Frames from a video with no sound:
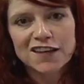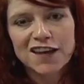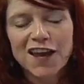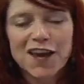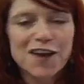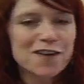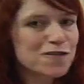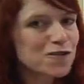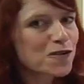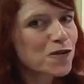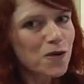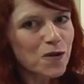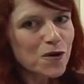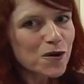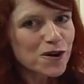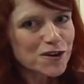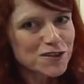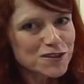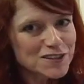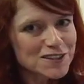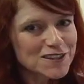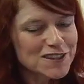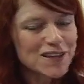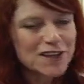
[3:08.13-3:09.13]
And of
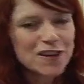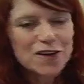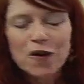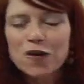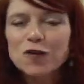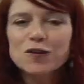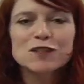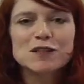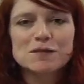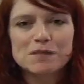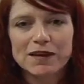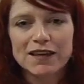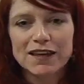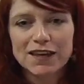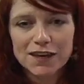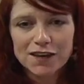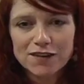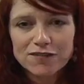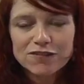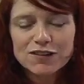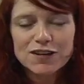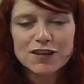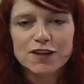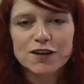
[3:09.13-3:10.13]
course, the ultimate
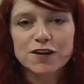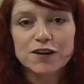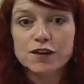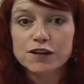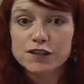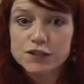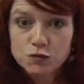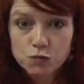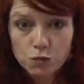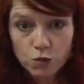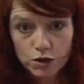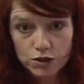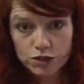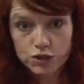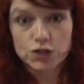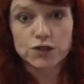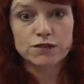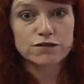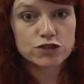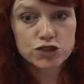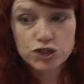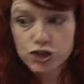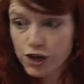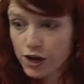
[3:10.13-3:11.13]
gift here is once
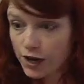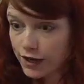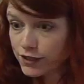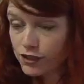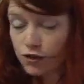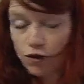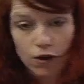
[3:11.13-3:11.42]
you've checked